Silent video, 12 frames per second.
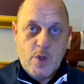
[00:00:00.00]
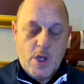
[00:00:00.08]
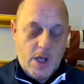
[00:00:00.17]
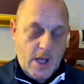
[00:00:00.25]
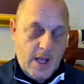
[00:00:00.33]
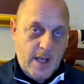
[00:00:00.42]

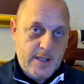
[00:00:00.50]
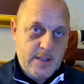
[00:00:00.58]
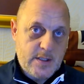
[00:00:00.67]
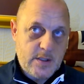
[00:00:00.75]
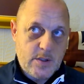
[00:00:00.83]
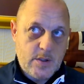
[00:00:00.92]

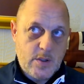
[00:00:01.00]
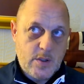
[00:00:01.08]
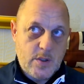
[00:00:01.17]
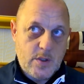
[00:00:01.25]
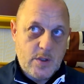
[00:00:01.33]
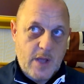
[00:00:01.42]
and
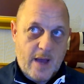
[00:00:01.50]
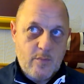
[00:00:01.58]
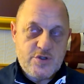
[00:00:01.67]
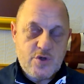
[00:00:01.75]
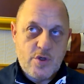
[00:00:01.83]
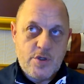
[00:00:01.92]
that was
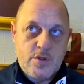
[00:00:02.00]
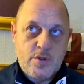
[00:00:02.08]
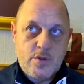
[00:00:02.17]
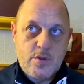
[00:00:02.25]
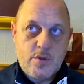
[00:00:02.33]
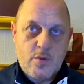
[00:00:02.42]
on
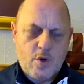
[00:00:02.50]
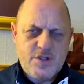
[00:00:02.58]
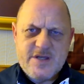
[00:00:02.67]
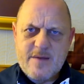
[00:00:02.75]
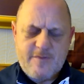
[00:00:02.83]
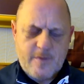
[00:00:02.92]

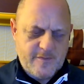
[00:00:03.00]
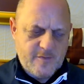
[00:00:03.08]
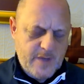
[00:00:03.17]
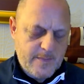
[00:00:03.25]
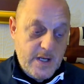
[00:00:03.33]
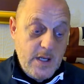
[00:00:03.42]
WhatsApp from
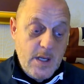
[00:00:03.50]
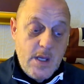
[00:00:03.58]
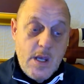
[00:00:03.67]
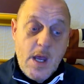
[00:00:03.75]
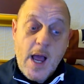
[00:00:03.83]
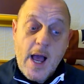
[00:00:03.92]
memory,
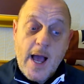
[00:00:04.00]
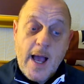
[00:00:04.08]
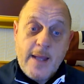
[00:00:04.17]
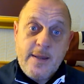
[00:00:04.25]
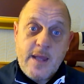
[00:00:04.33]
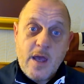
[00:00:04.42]

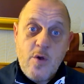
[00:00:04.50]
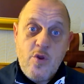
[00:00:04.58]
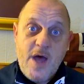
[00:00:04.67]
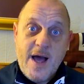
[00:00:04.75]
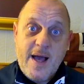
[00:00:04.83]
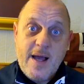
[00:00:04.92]
and how
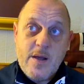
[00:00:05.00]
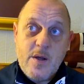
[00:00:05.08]
that